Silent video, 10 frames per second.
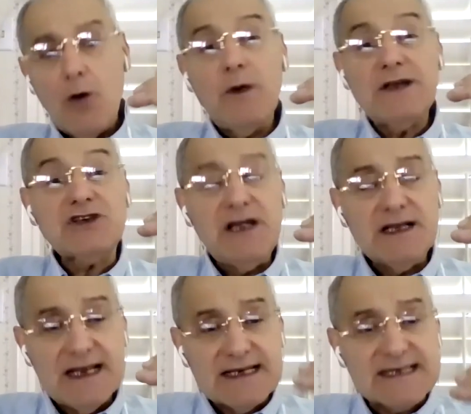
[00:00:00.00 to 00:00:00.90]
which
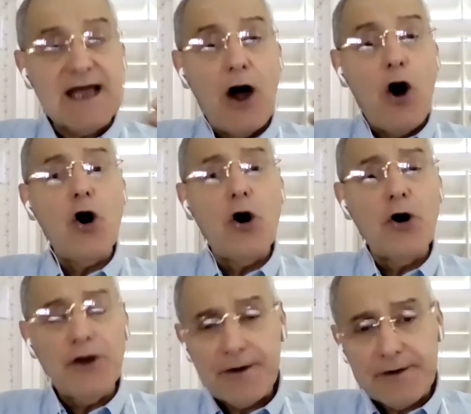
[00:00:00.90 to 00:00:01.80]
is the
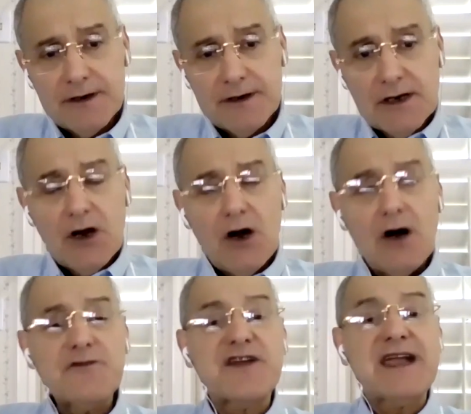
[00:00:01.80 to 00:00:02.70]
owner
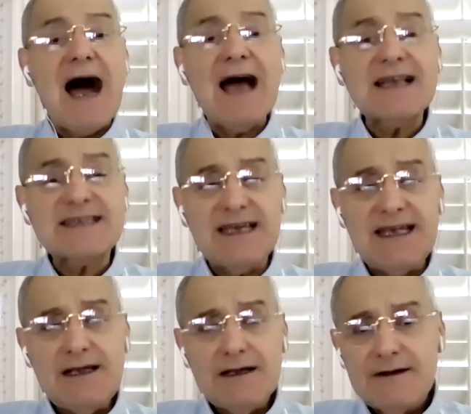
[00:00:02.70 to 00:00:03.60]
of
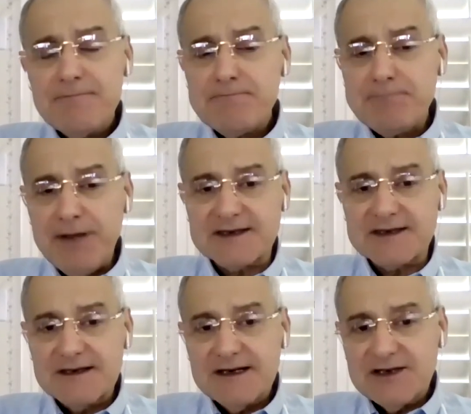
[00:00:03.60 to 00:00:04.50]
Ghazi.
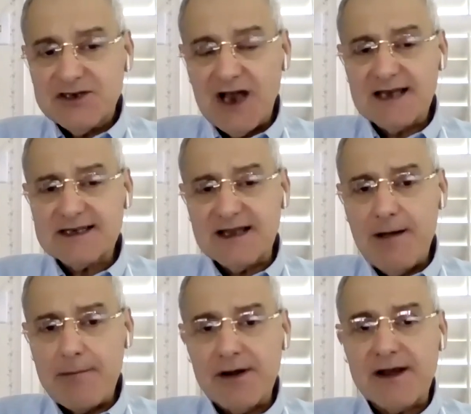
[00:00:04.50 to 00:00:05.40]
Please just
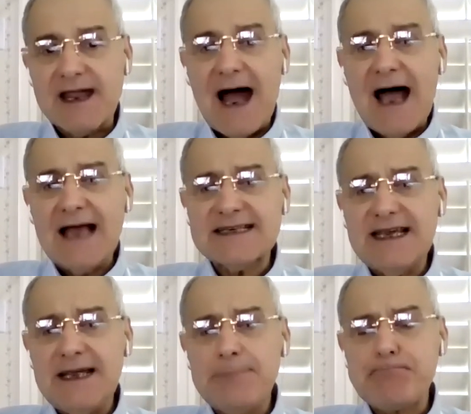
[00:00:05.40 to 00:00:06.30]
remember
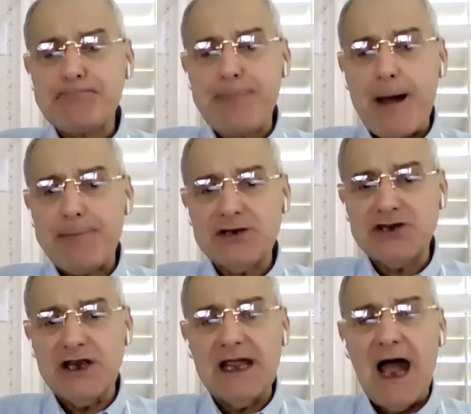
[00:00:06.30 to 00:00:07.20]
Ghazi
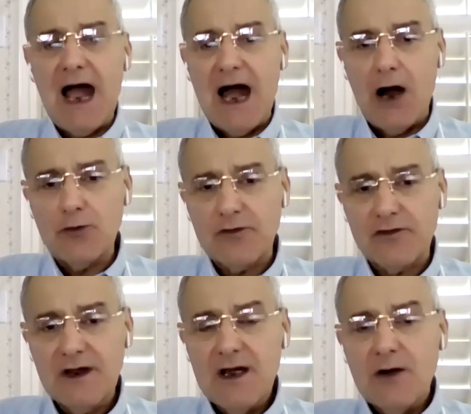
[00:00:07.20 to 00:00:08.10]
Publishing
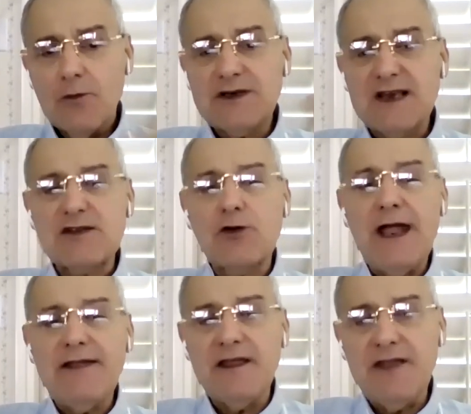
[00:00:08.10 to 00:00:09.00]
House, which is
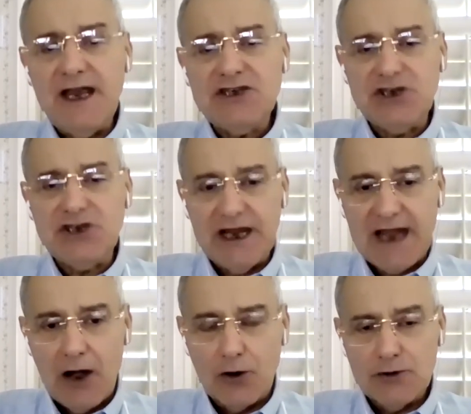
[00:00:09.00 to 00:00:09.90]
located in
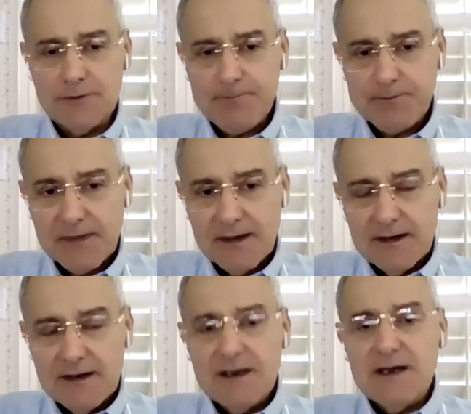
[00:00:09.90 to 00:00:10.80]
Chicago.
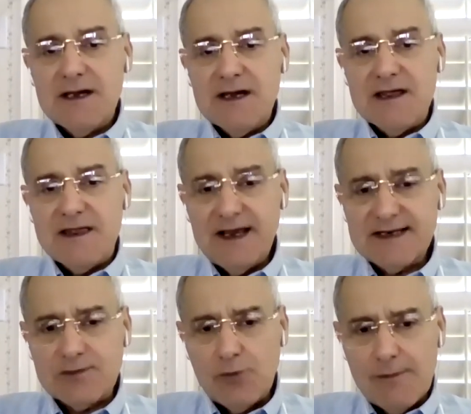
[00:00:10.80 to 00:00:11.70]

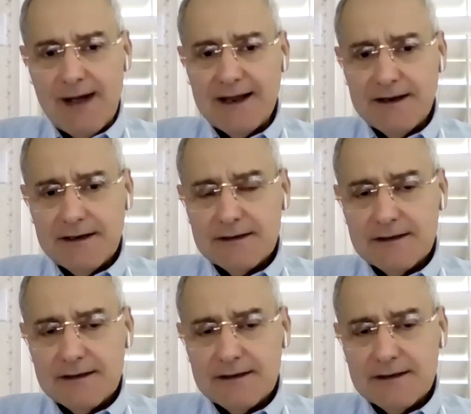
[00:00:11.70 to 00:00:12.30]
This woman,